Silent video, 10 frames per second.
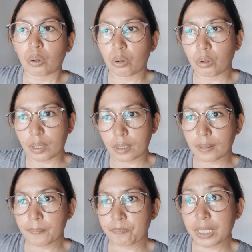
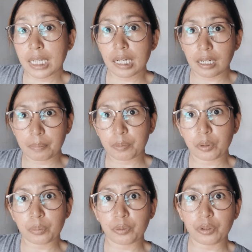or
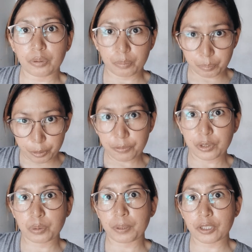i-upload mo yung
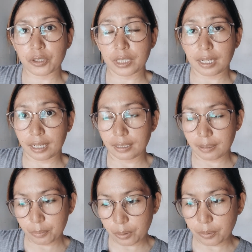previous picture ng
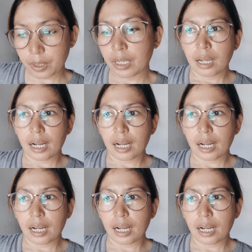ID mo.